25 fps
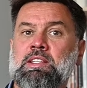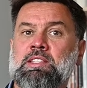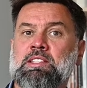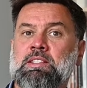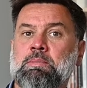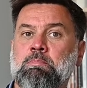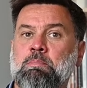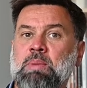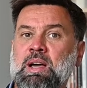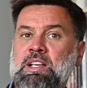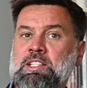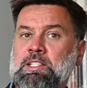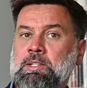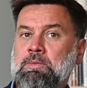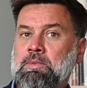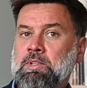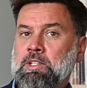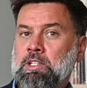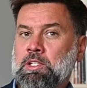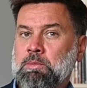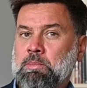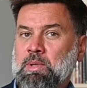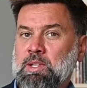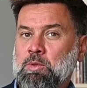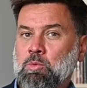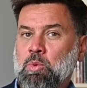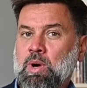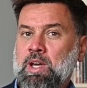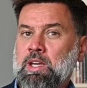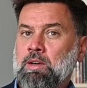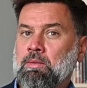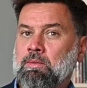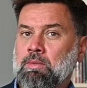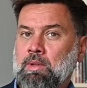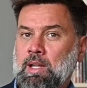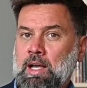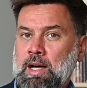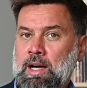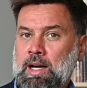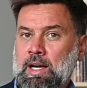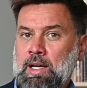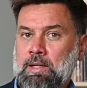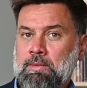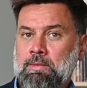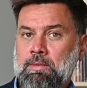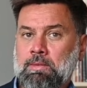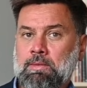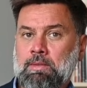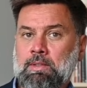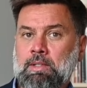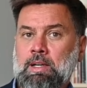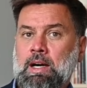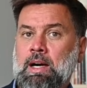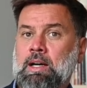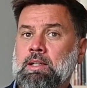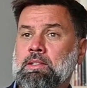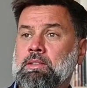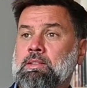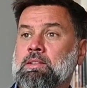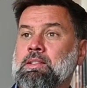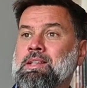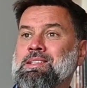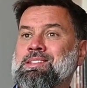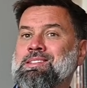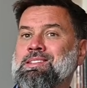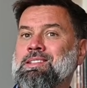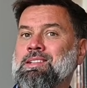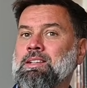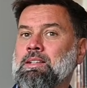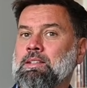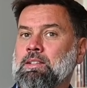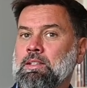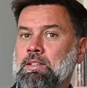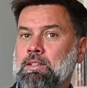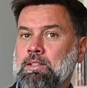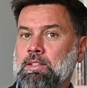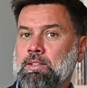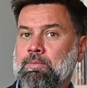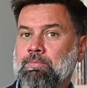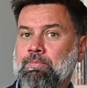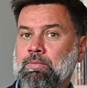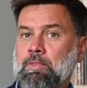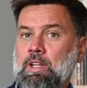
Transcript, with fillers: specific urban way of life are destinity,